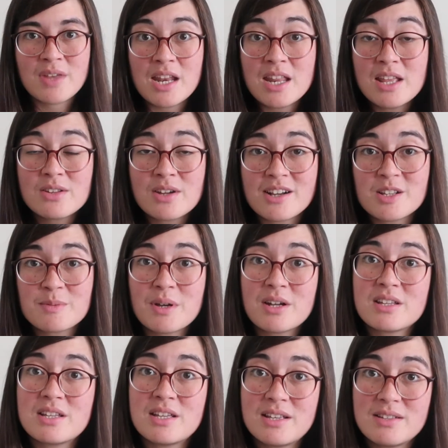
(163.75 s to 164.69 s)
And he talked
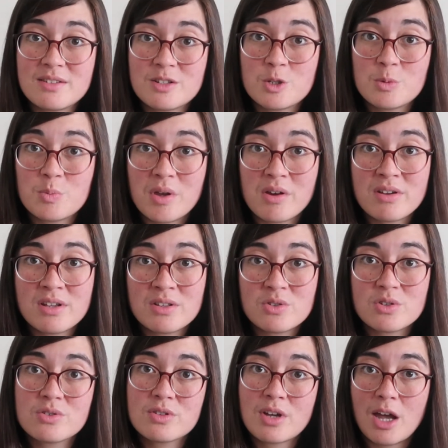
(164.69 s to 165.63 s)
about his experience
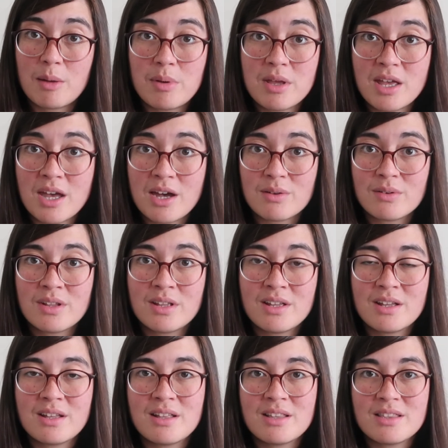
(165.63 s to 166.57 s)
just typing out
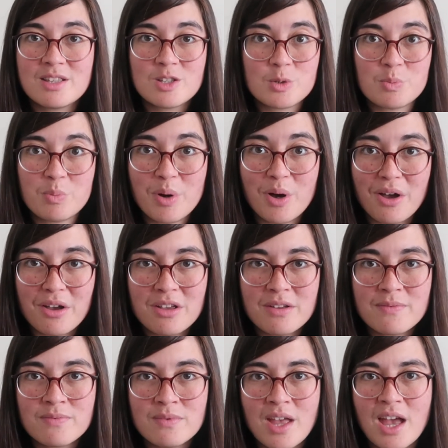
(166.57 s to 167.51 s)
this book
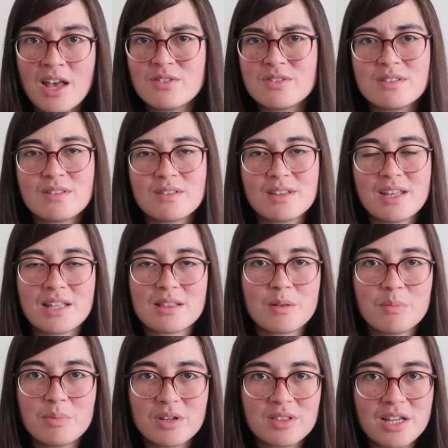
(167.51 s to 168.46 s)
as like
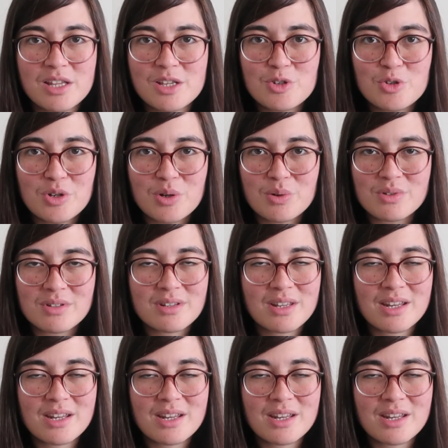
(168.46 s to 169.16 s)
the book that he's chosen.